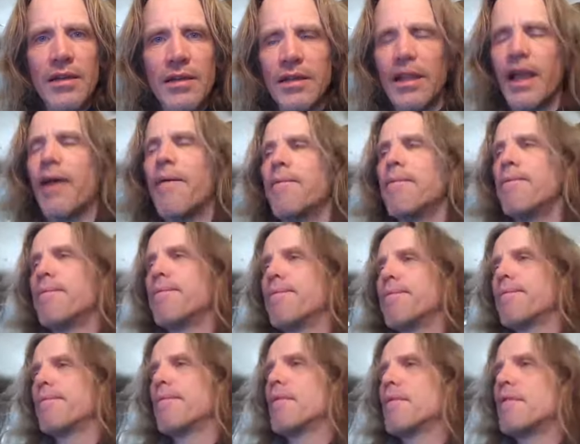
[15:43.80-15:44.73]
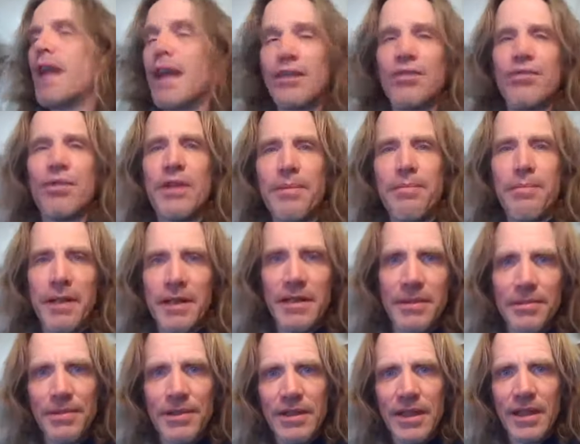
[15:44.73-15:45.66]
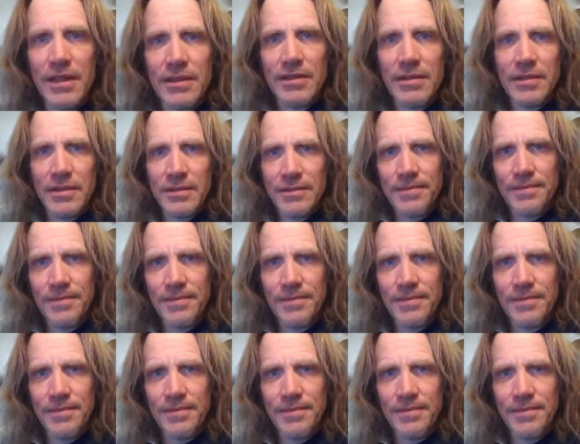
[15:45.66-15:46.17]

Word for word: Yeah, that's what Mendham says.